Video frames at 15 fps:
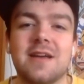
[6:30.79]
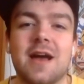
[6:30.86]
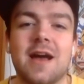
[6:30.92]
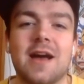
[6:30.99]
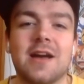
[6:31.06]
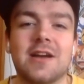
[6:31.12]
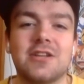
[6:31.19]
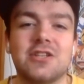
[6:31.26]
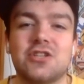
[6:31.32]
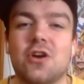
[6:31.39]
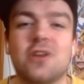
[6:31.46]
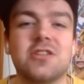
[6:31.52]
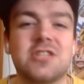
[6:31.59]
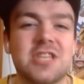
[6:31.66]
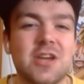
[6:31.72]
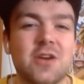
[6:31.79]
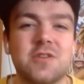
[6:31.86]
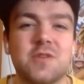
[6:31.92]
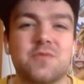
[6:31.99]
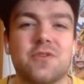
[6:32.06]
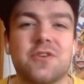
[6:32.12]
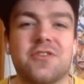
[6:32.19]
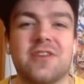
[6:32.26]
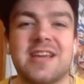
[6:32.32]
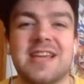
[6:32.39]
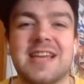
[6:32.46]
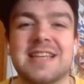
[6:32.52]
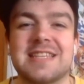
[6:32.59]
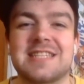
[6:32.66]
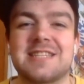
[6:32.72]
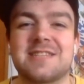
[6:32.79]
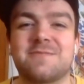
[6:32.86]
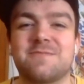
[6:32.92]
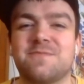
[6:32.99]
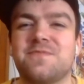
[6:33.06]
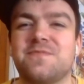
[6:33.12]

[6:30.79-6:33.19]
Jean's the older brother. And I guess